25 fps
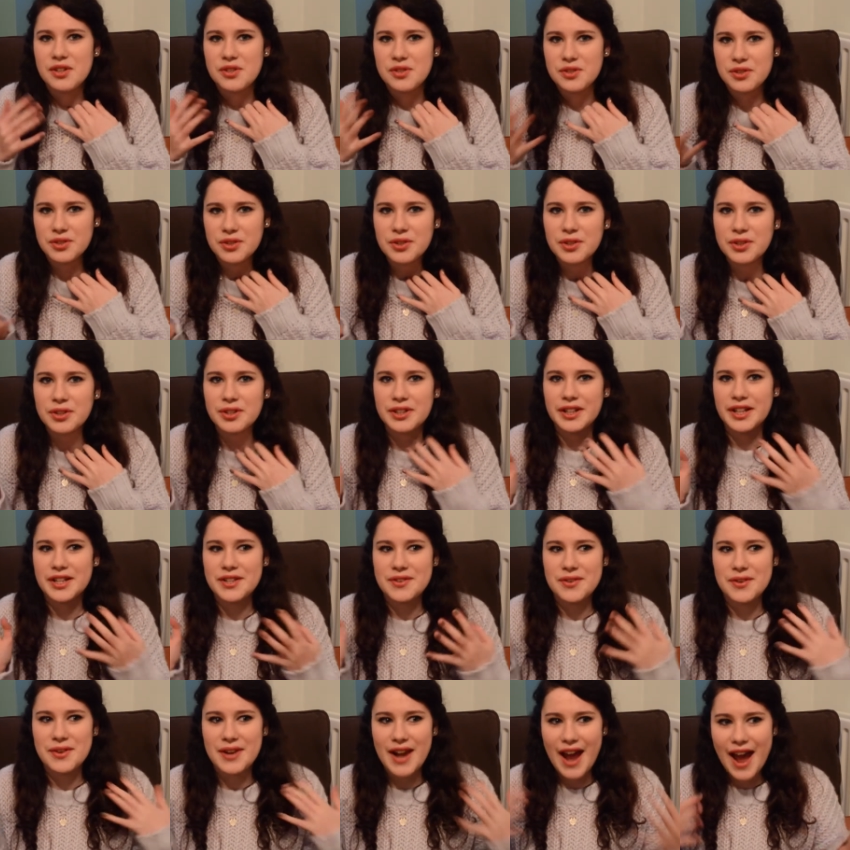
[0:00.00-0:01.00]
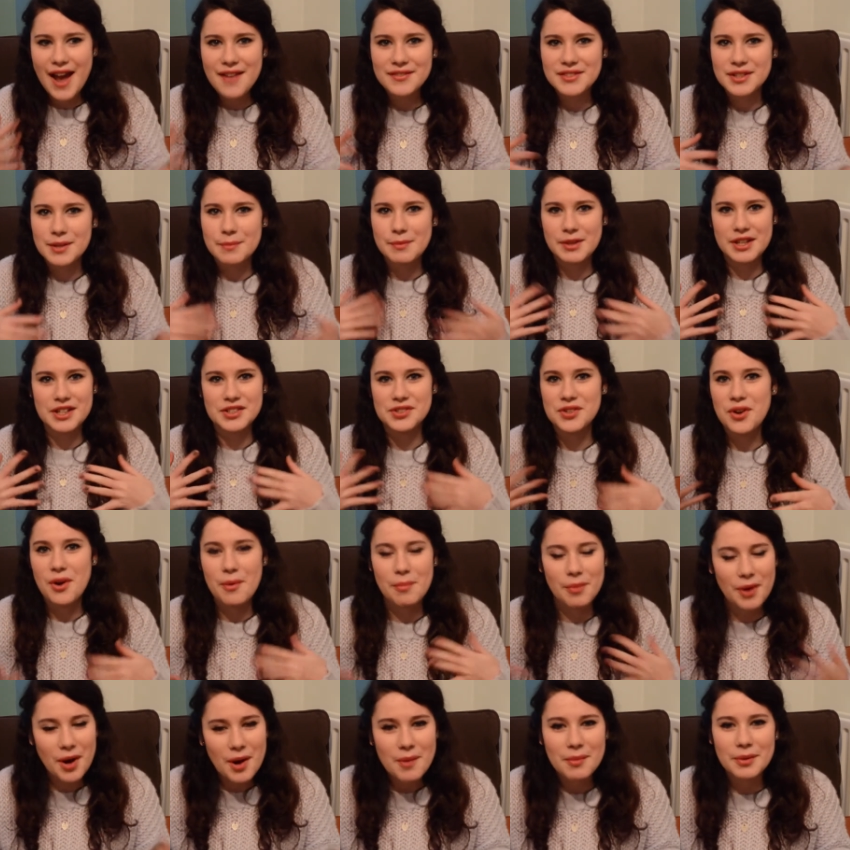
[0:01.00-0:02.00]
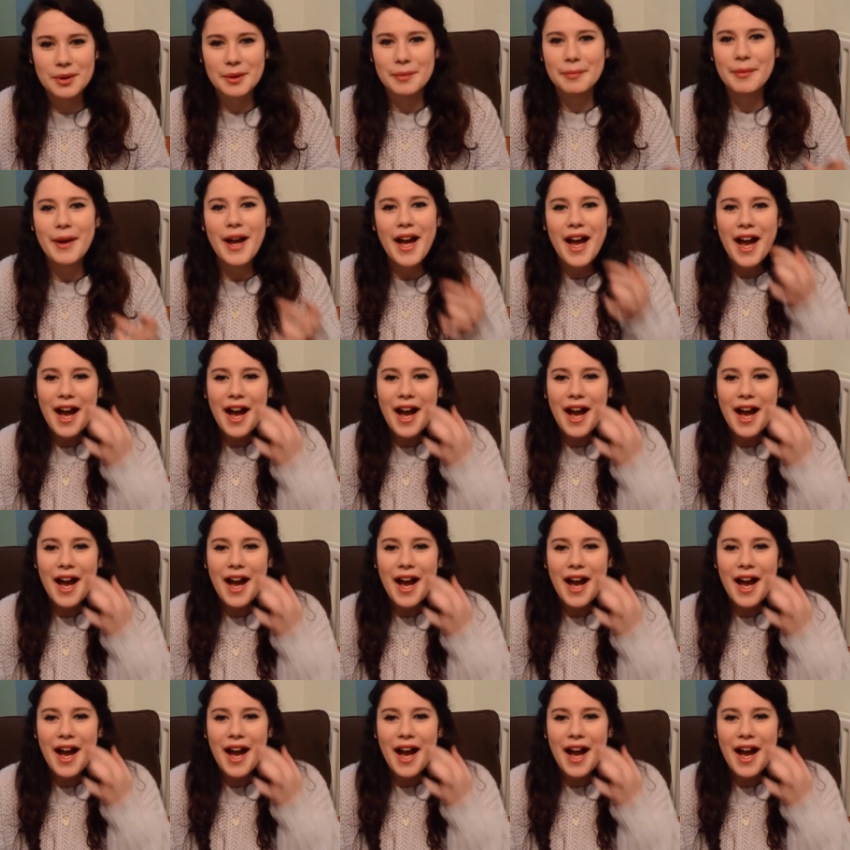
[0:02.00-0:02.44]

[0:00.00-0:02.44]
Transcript: Are you sure like you can have something? It's not a problem."